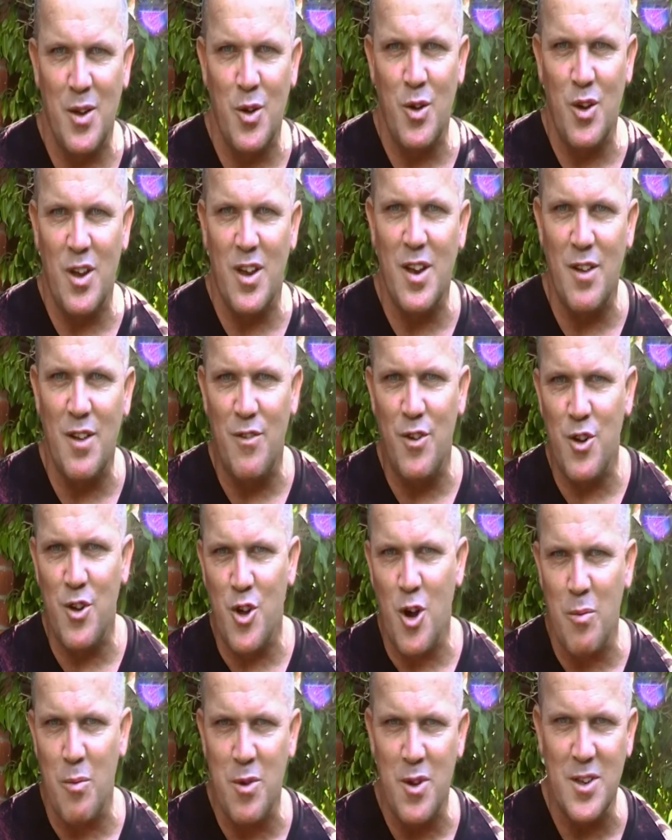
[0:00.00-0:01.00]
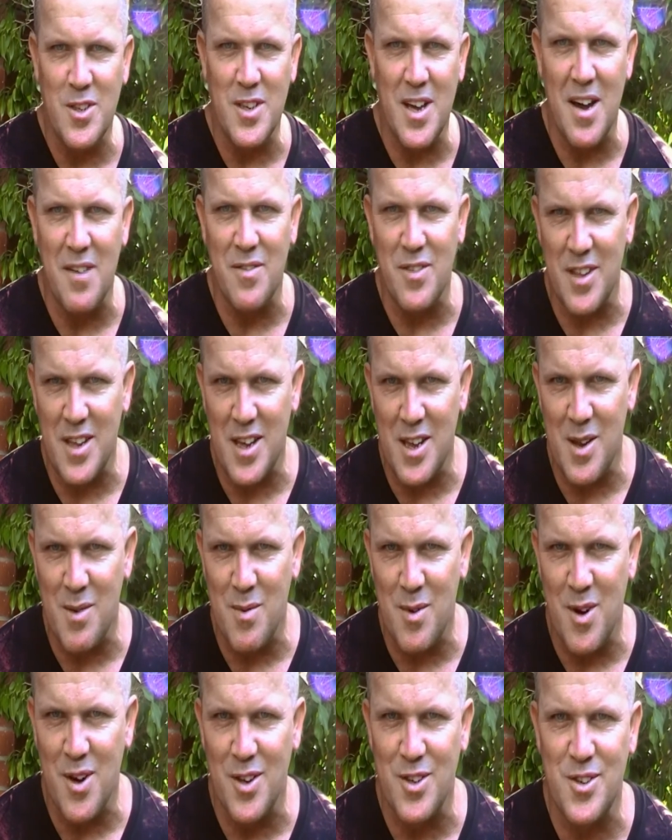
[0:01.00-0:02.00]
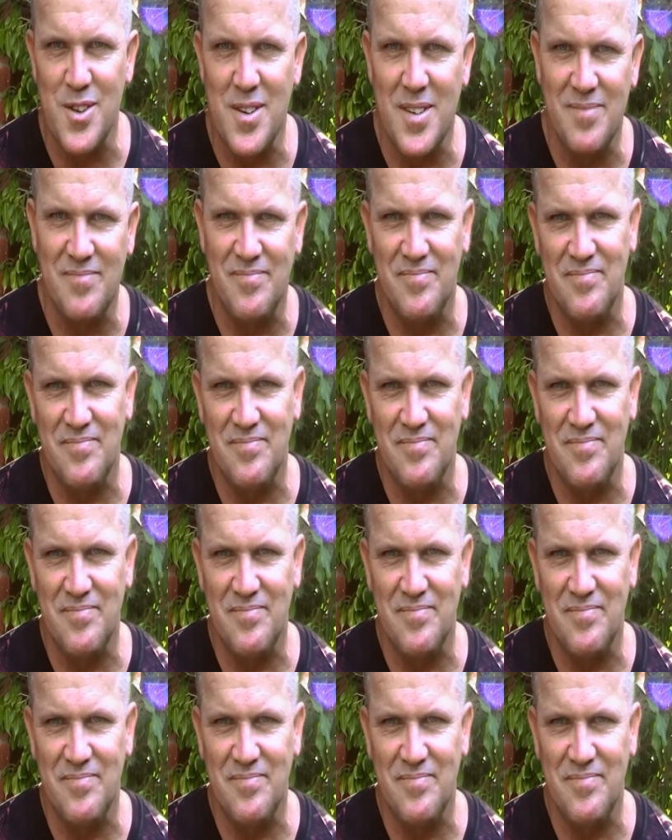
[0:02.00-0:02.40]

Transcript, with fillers: you'll get a few copiers after that you watch